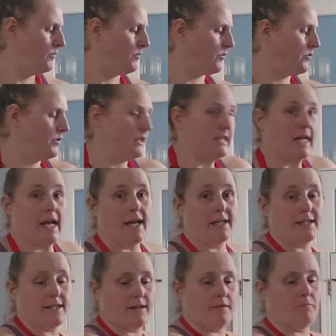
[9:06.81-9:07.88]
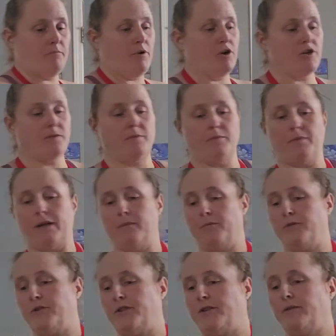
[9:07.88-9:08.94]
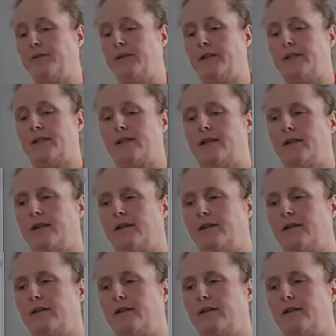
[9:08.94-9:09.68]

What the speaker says: We're going to add some parchment paper to it.